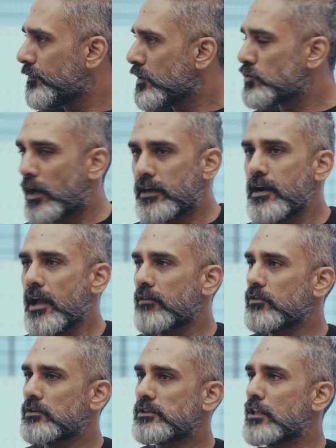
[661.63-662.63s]
So I didn't have
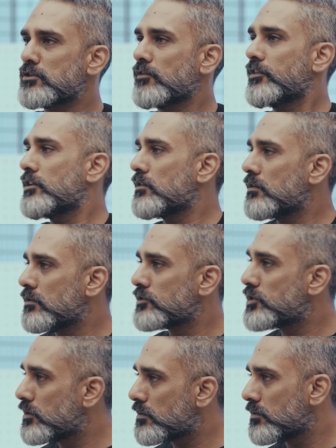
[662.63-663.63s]
a sense of an urgent